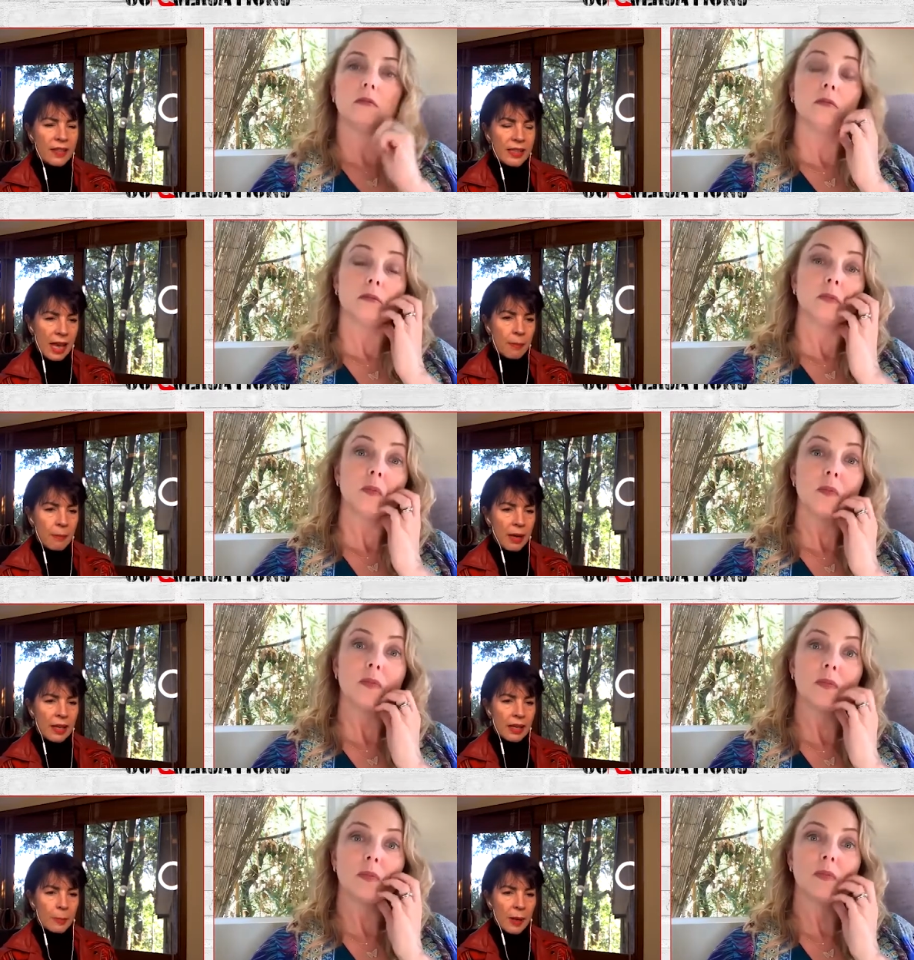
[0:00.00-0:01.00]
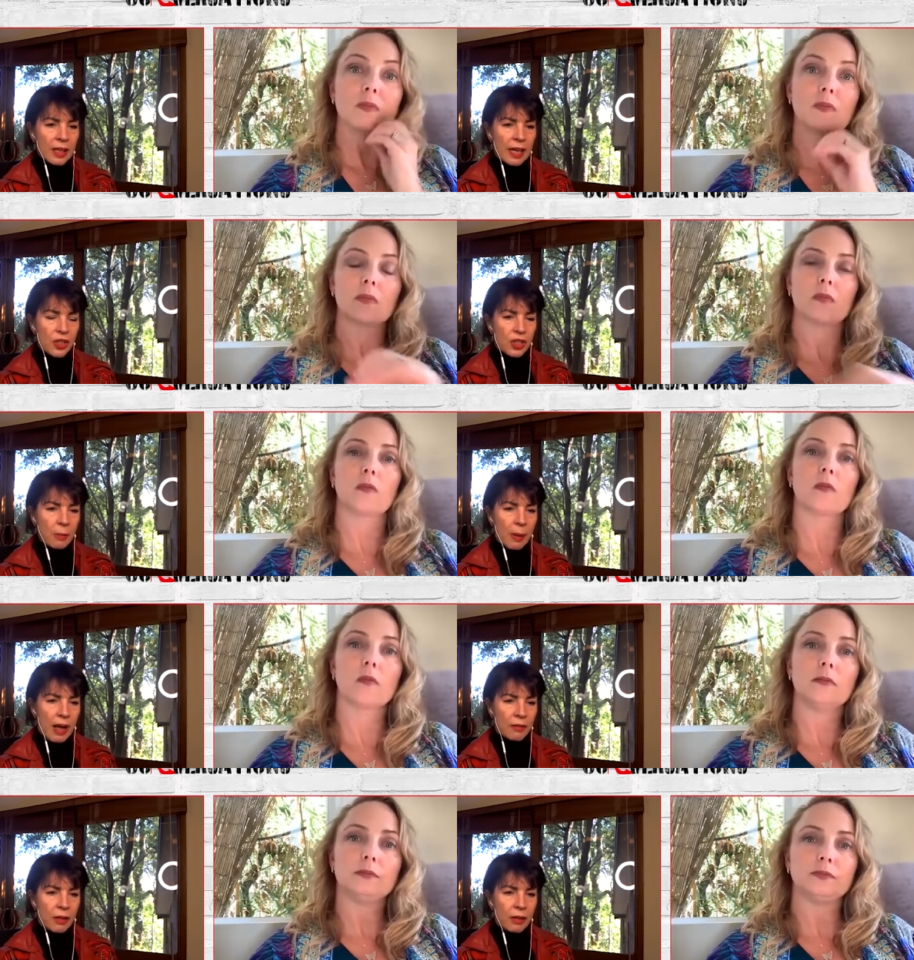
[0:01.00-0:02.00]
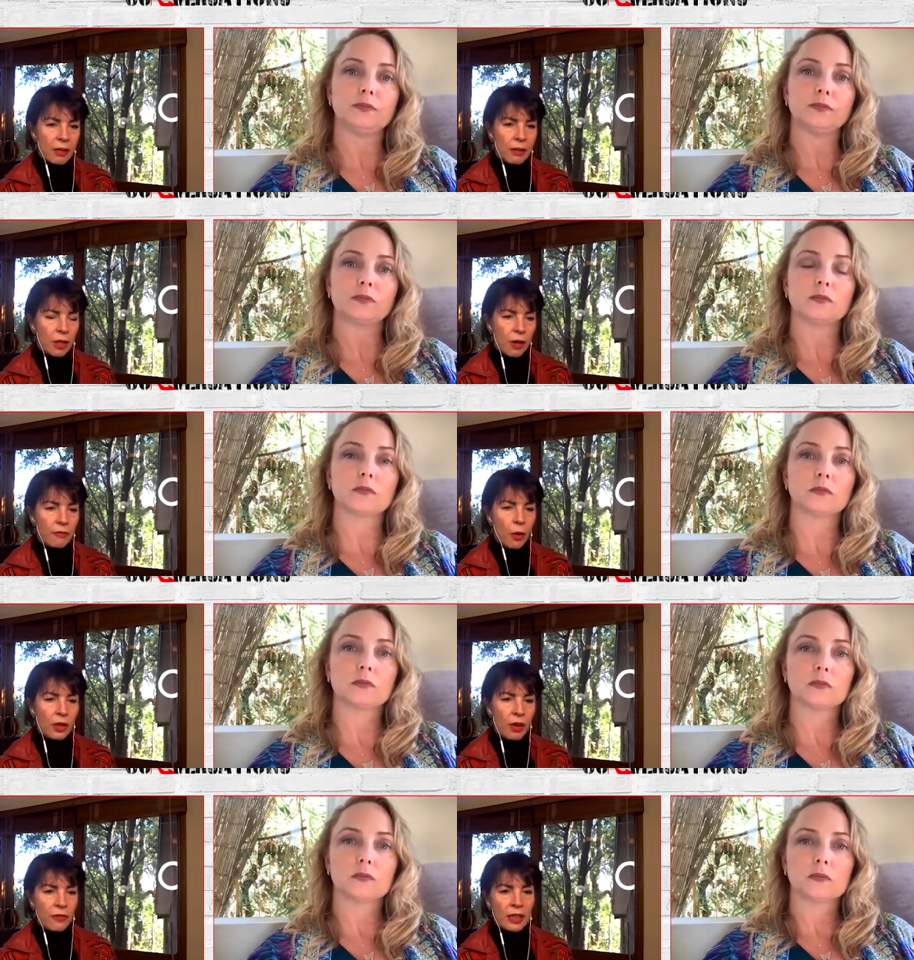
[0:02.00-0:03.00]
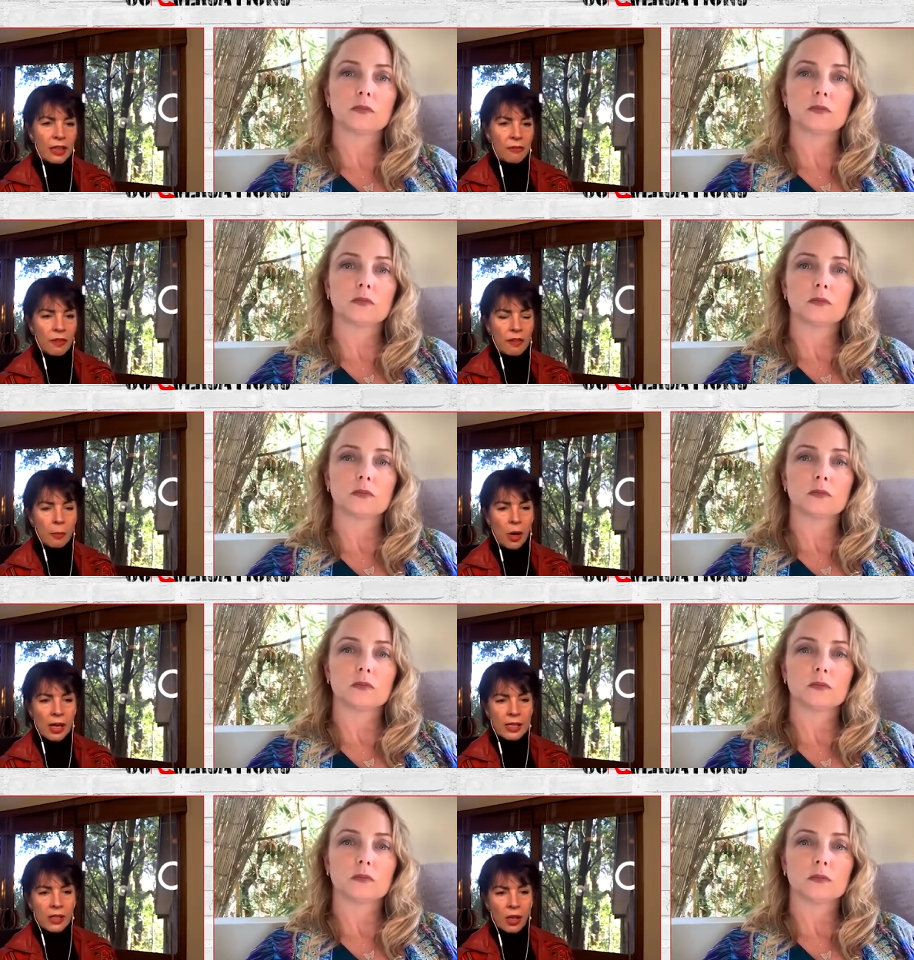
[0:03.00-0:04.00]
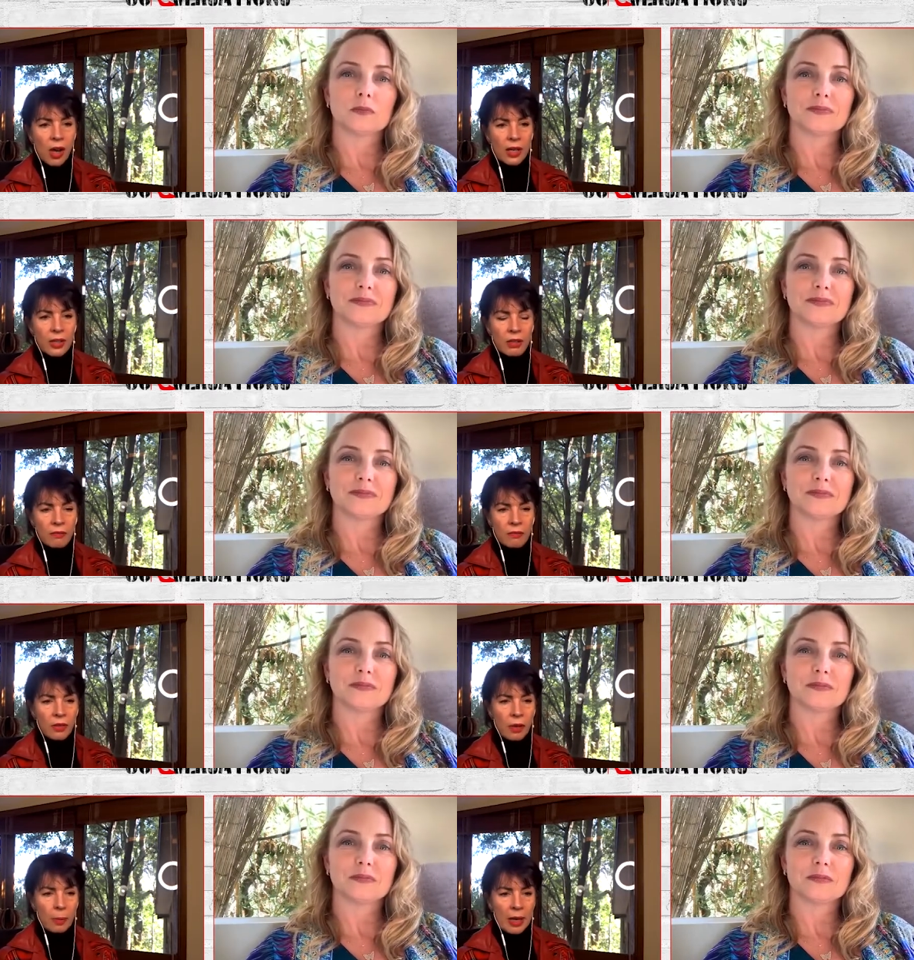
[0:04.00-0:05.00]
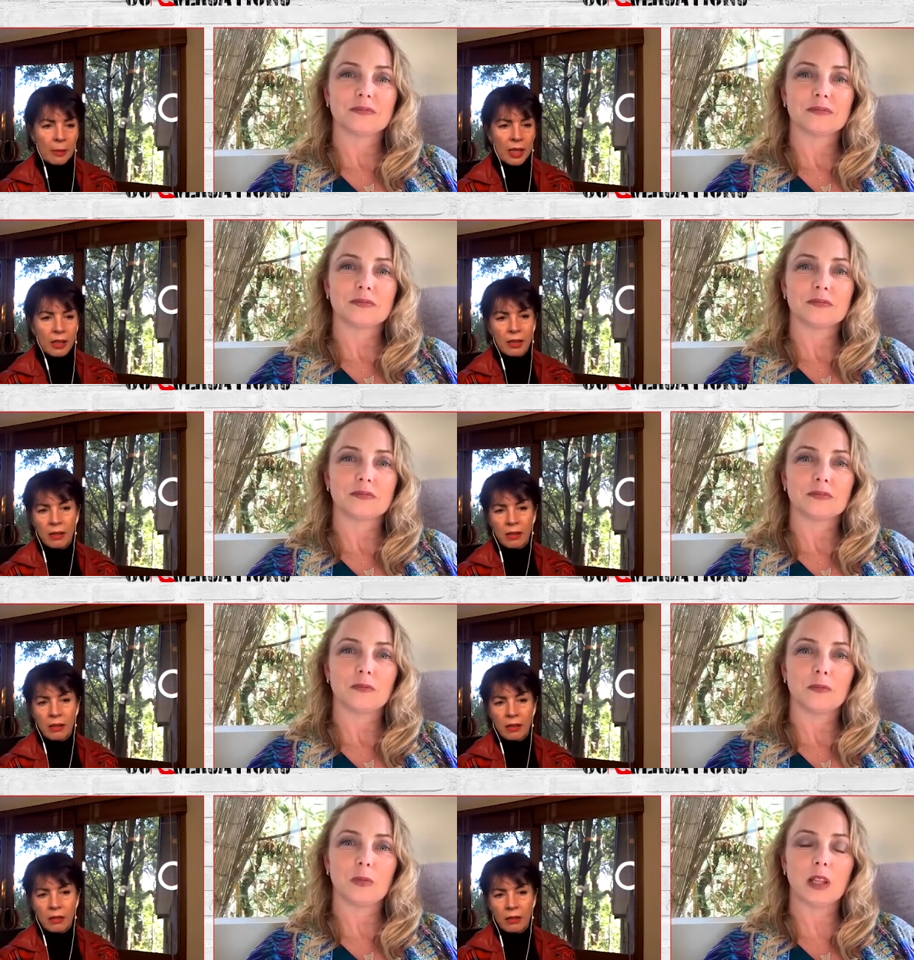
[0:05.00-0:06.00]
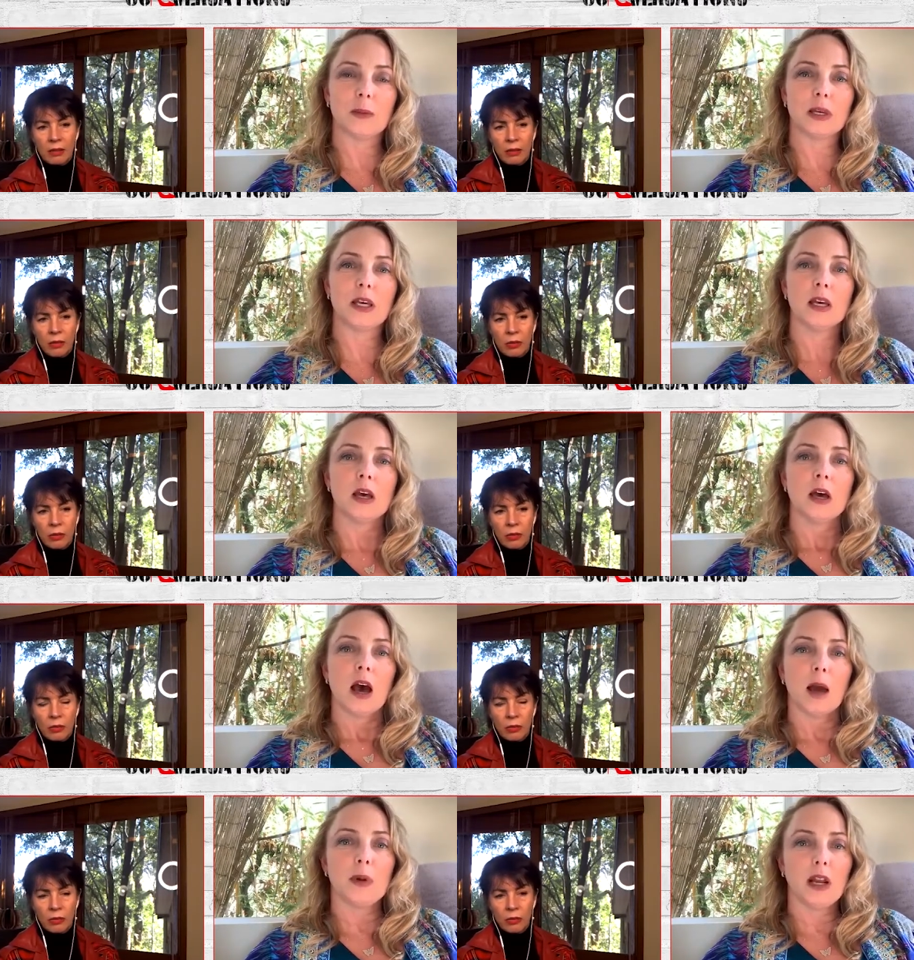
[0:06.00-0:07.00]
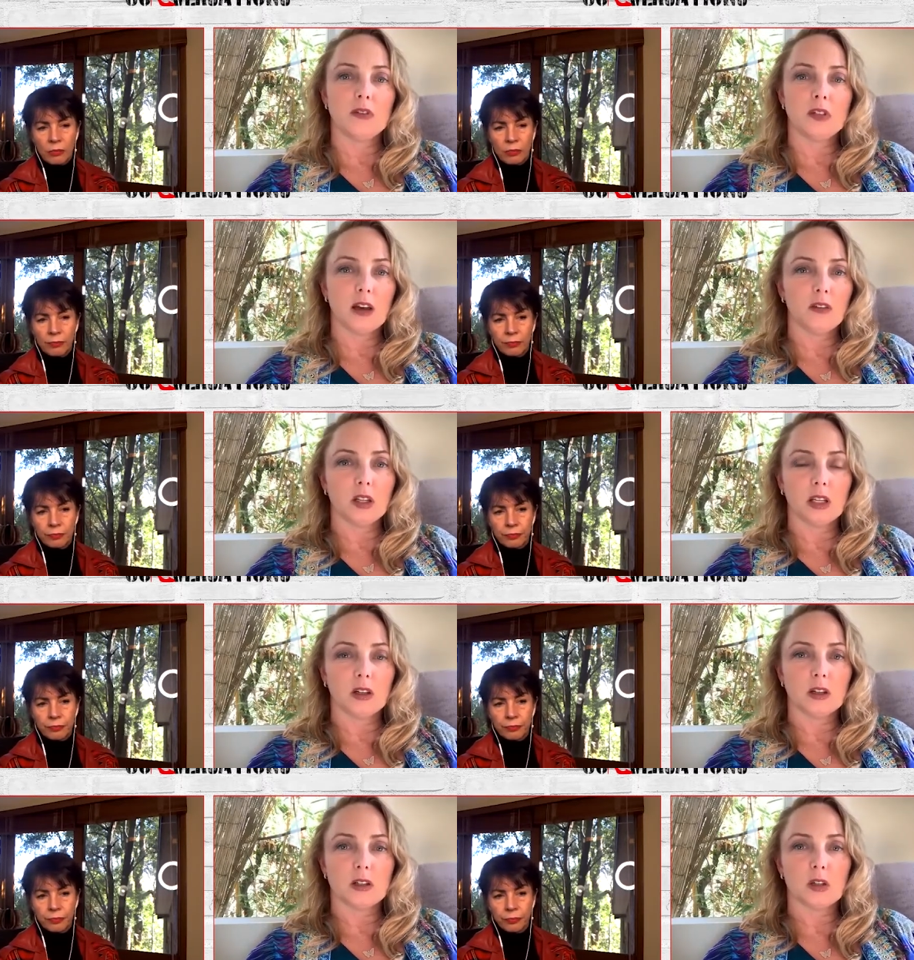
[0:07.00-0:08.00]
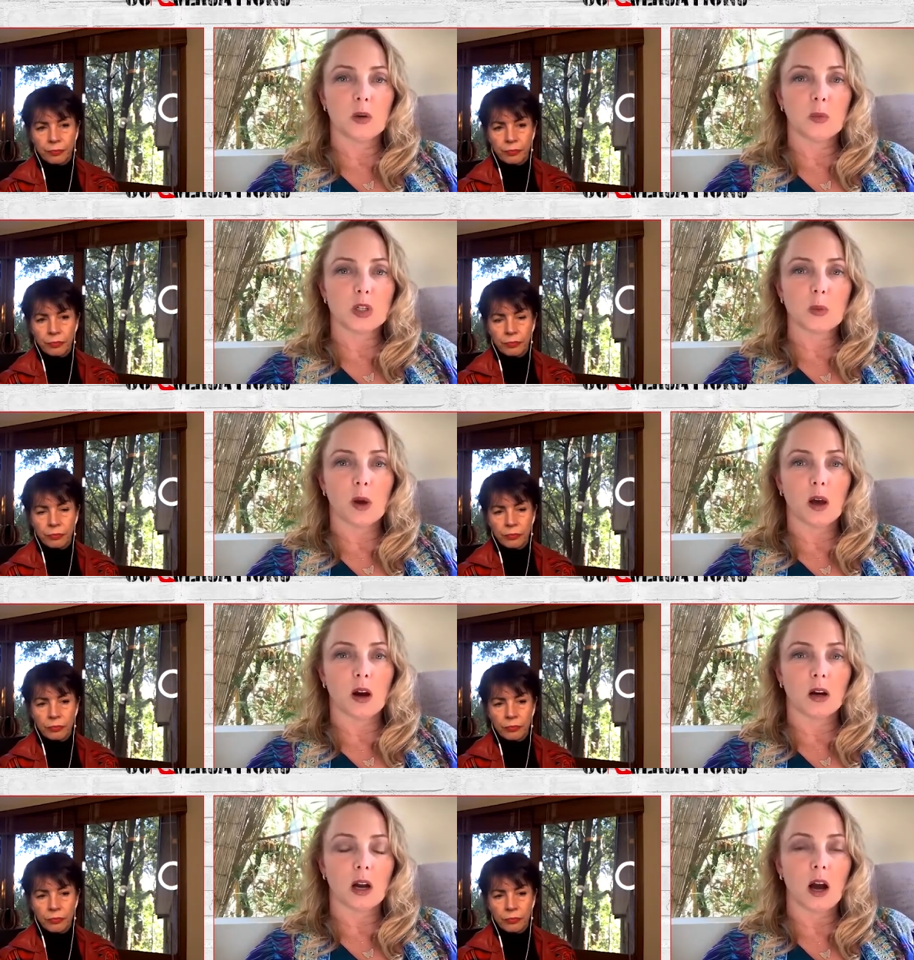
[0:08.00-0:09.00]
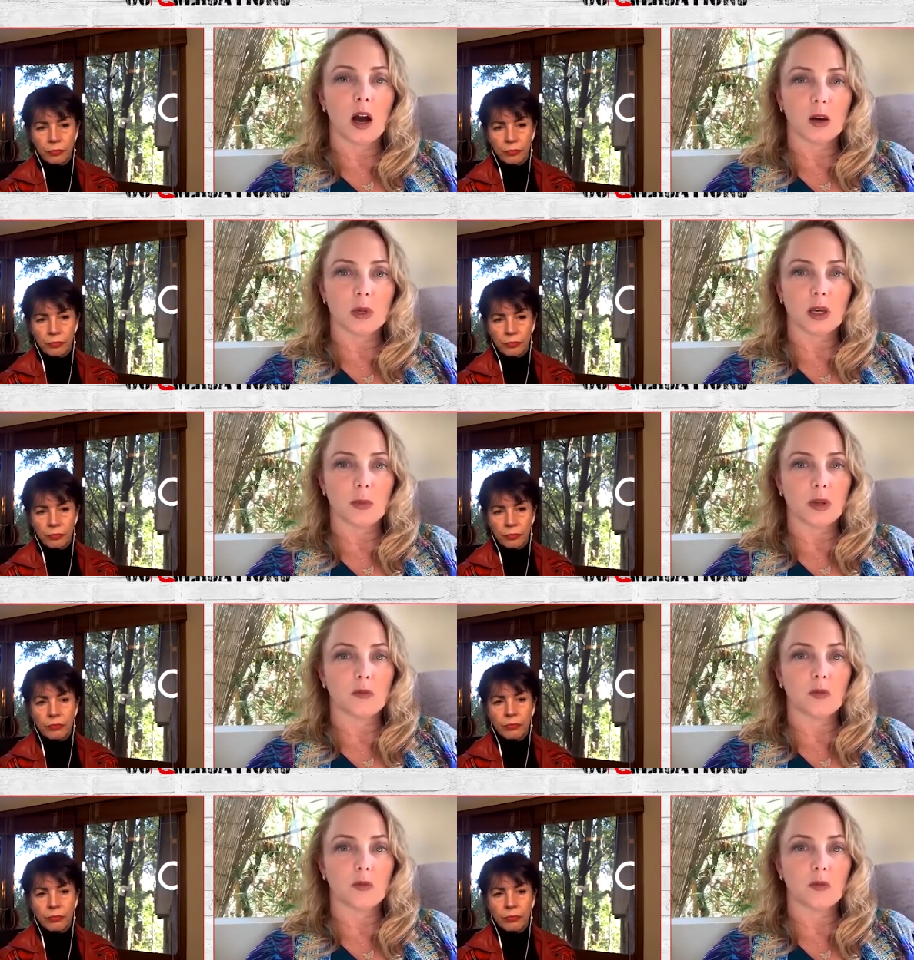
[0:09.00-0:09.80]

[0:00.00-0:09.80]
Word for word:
Speaker 1: the same media speculation about the, you know, falling off a cliff and the prices are going to, you know, plummet?
Speaker 2: plummet. I mean, I've definitely heard so much about our economy. I mean,